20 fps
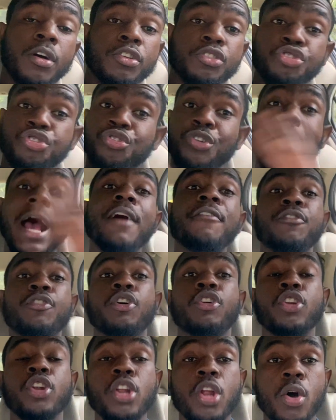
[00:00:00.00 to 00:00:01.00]
drive it
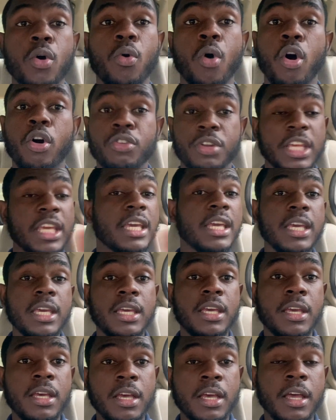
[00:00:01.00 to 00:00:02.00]
on low on E
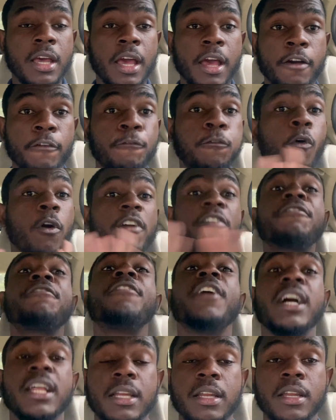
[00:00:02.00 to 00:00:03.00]
for
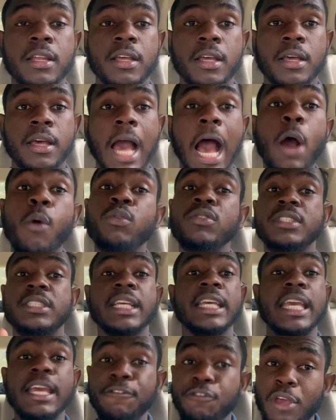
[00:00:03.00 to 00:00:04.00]
fun. I would
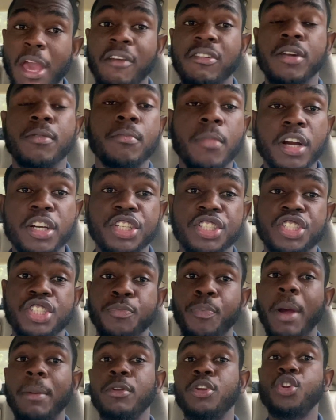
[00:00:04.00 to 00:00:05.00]
say if you have an emergency,
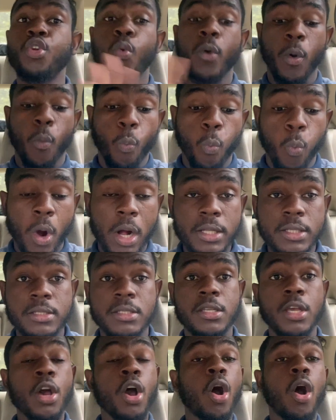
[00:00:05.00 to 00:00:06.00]
probably do it once
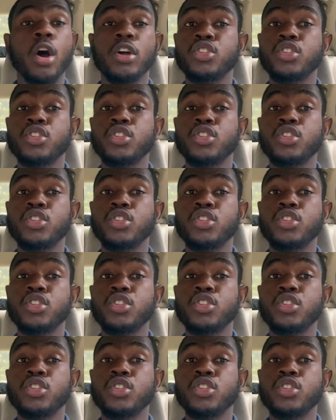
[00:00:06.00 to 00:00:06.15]
or